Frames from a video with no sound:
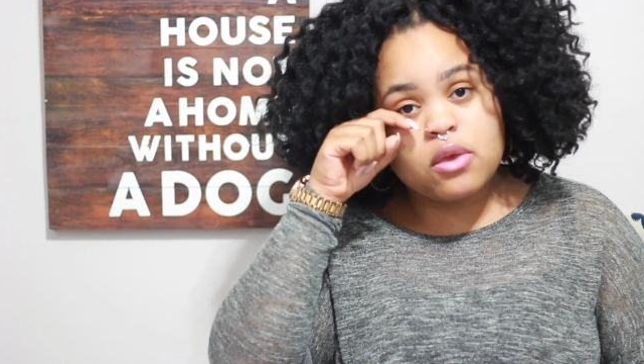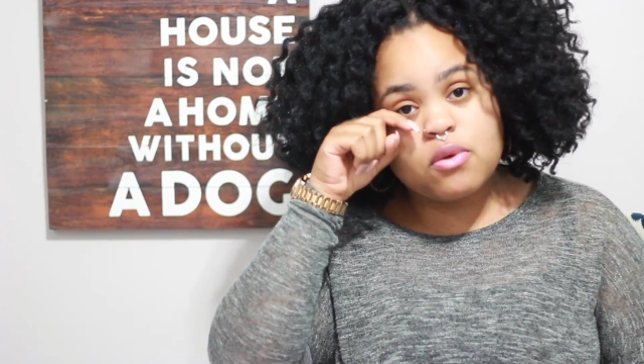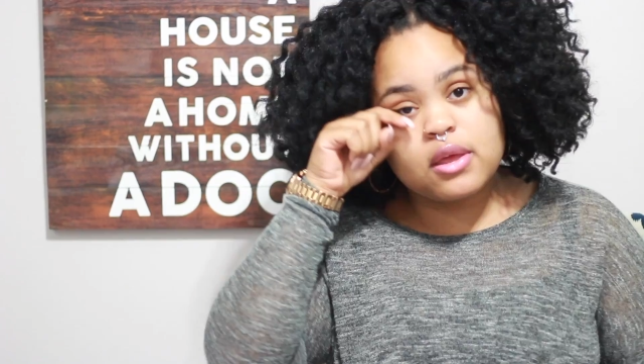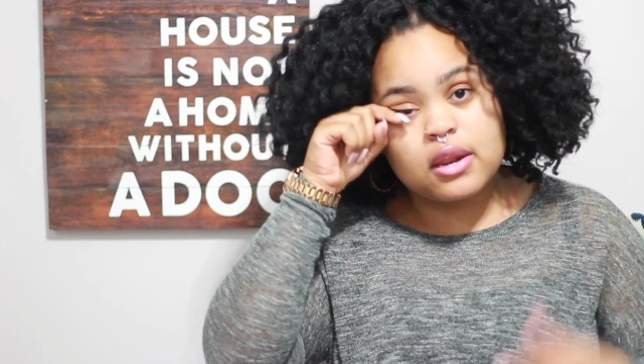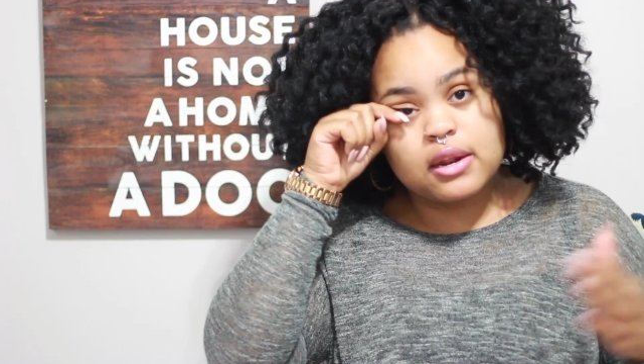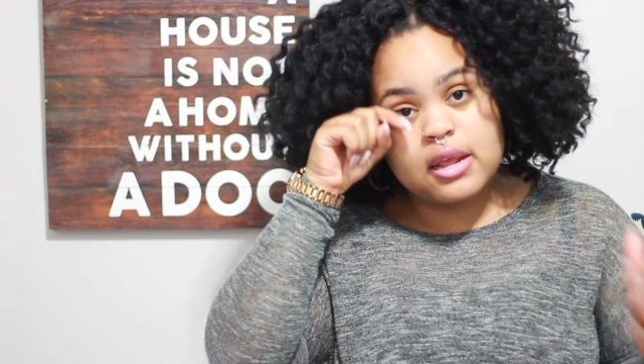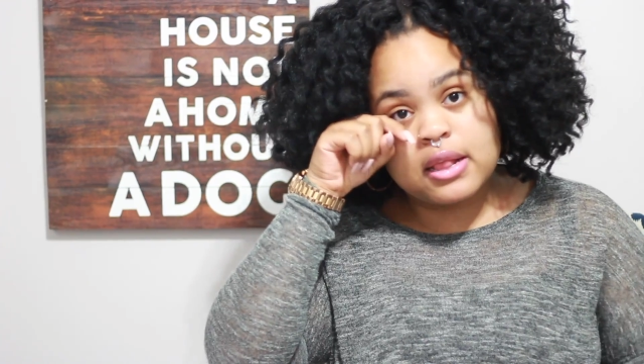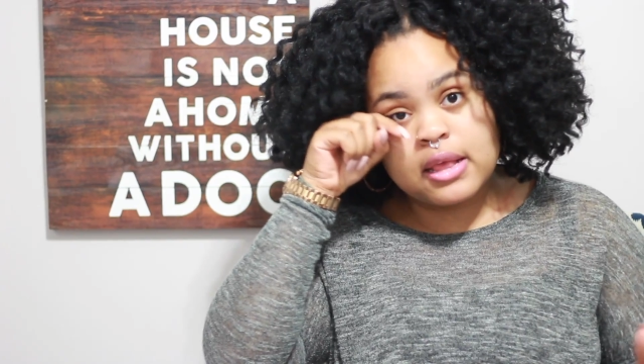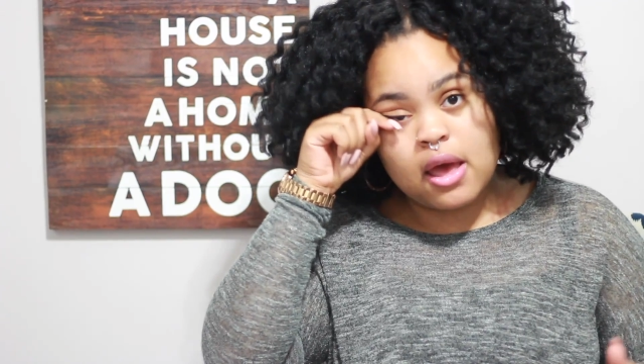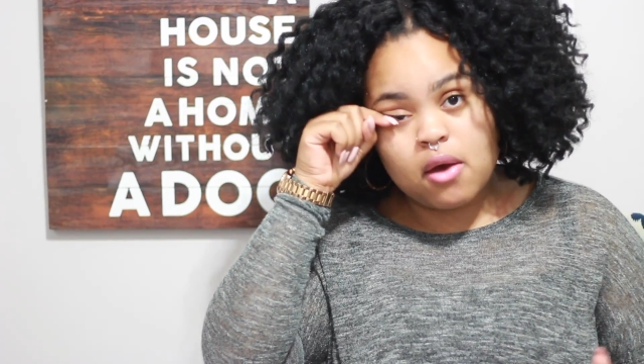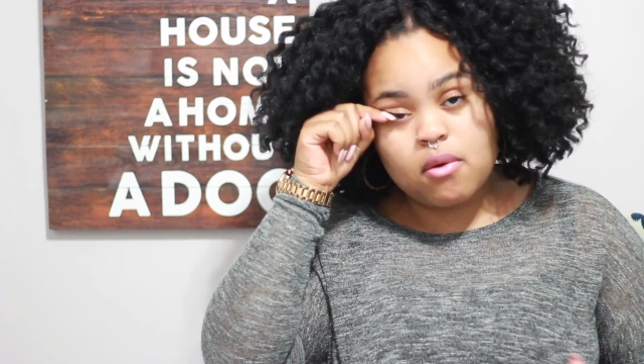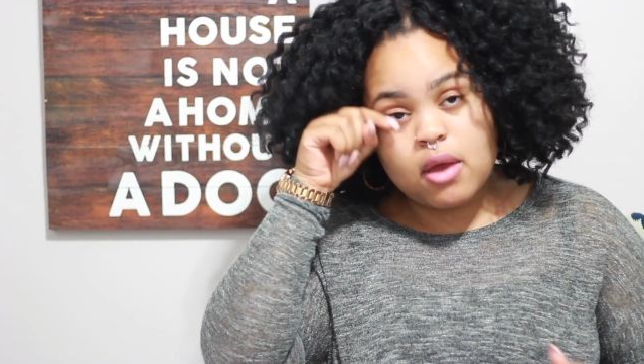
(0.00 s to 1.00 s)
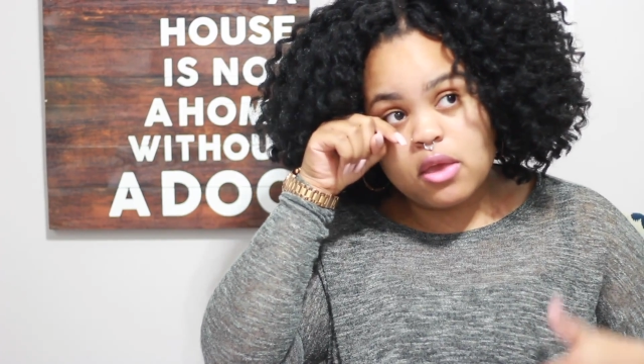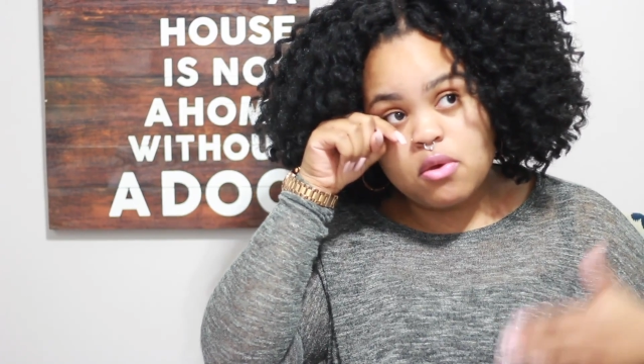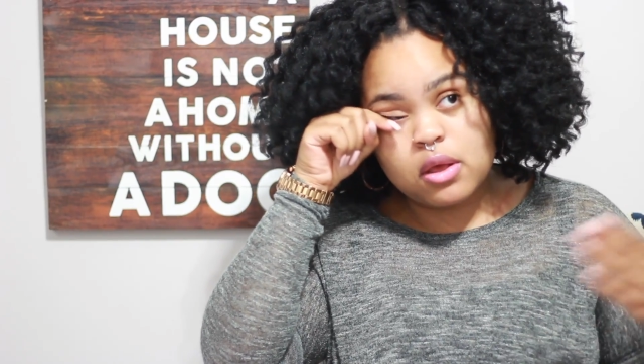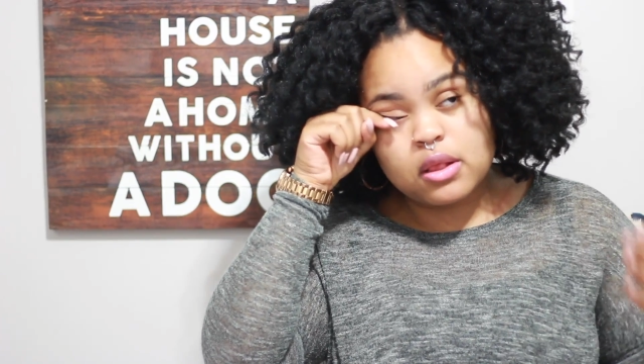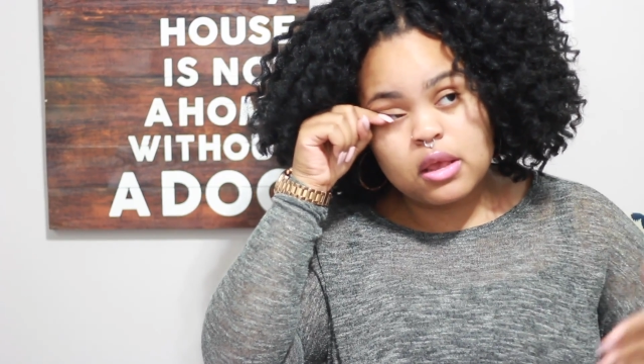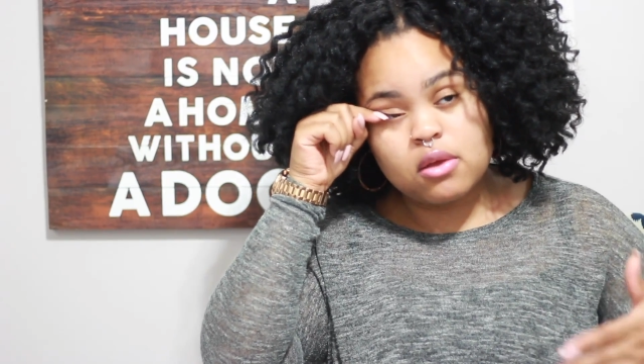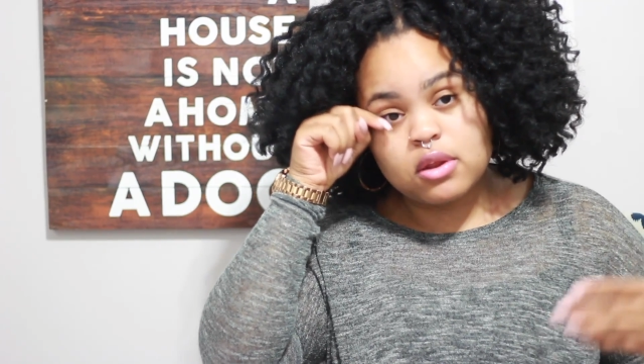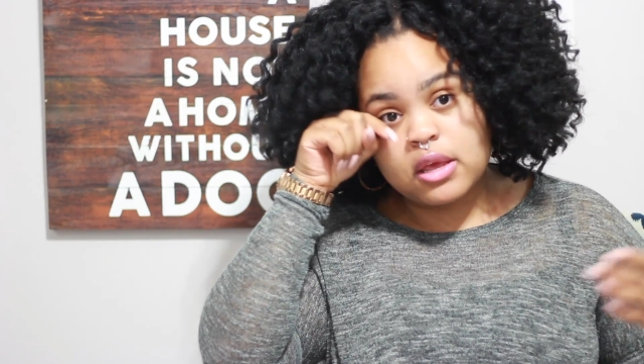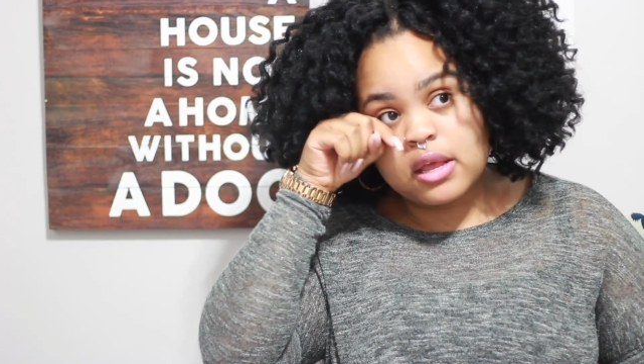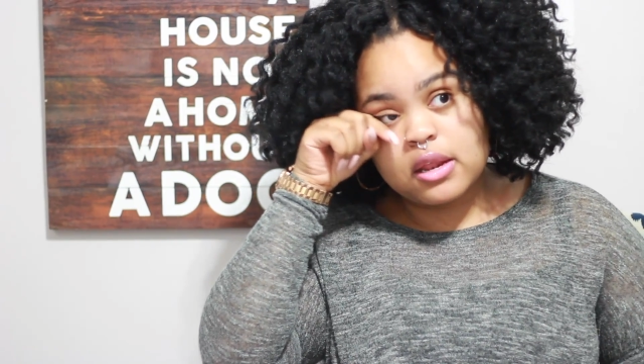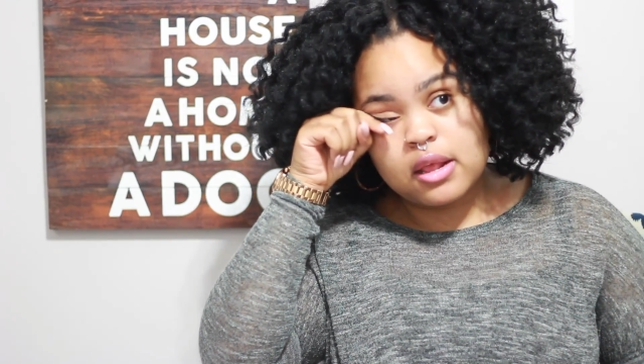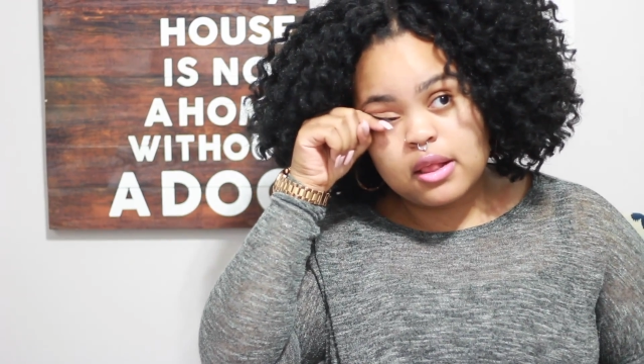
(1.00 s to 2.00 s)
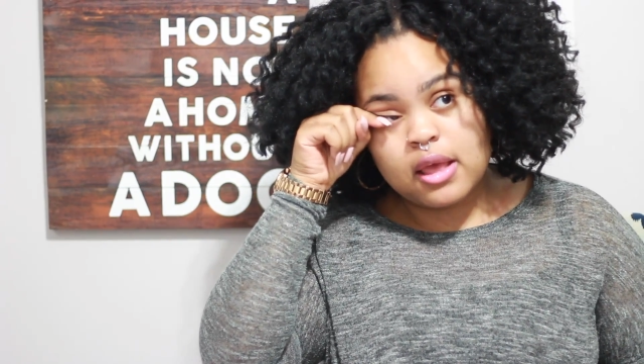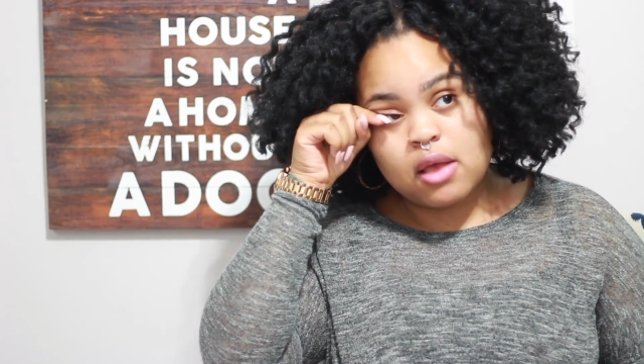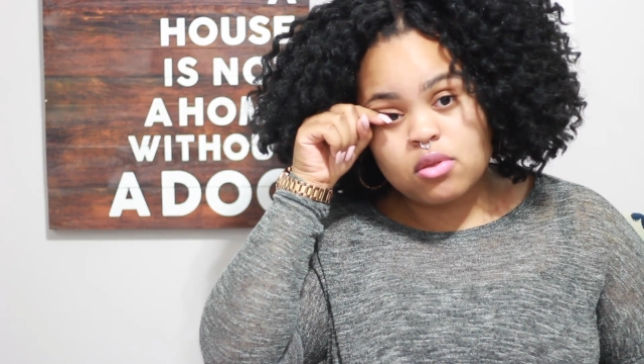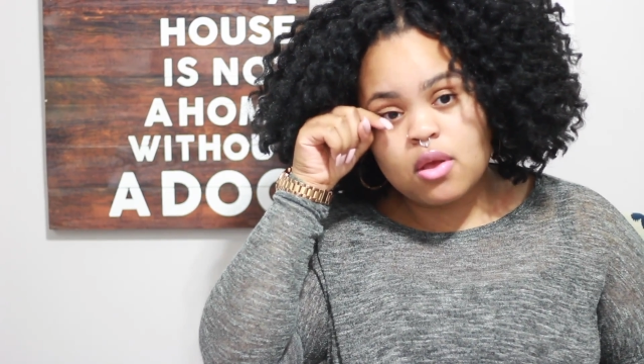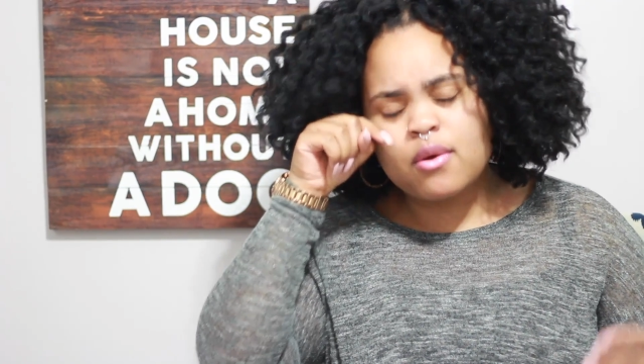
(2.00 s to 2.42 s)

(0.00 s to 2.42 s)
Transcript: you get a discount, and you continue to get discounts.